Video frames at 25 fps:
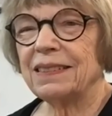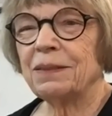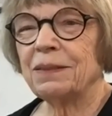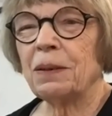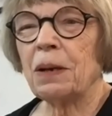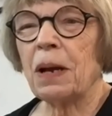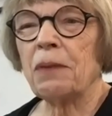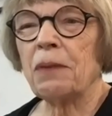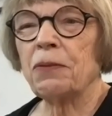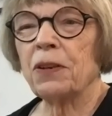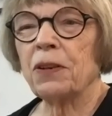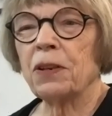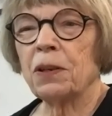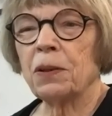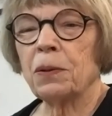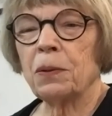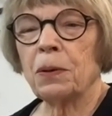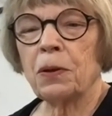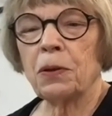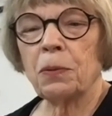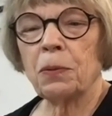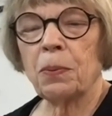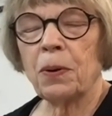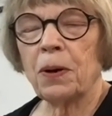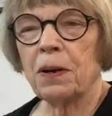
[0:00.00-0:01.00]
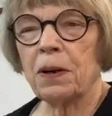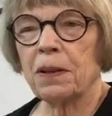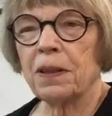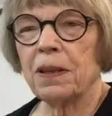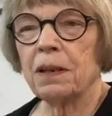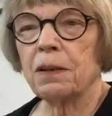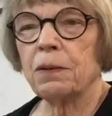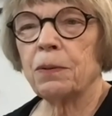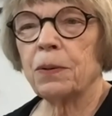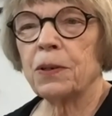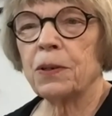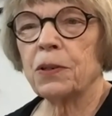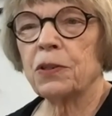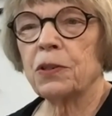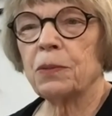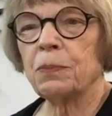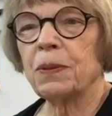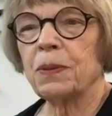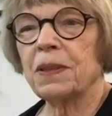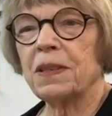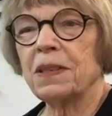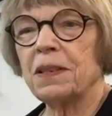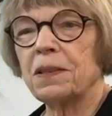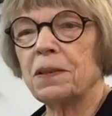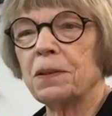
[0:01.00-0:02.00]
I forget the other part of that question,
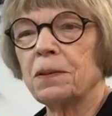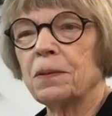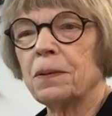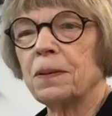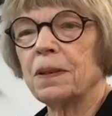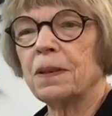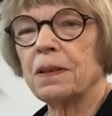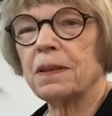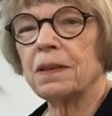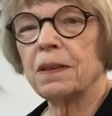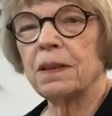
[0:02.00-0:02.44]
but these are,